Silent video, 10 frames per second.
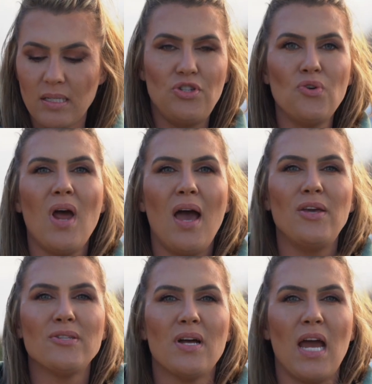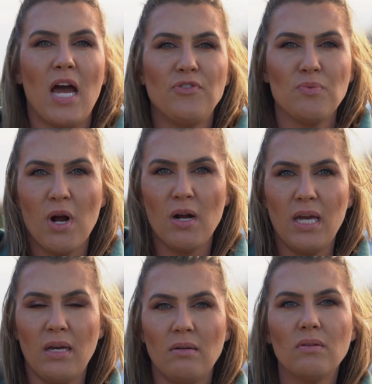Do not use on
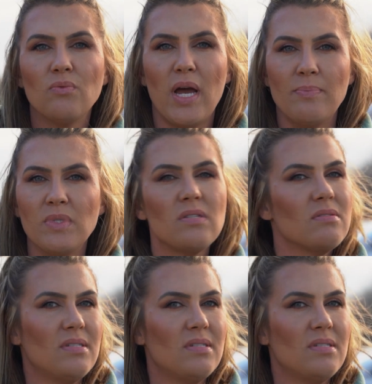aftermarket rims.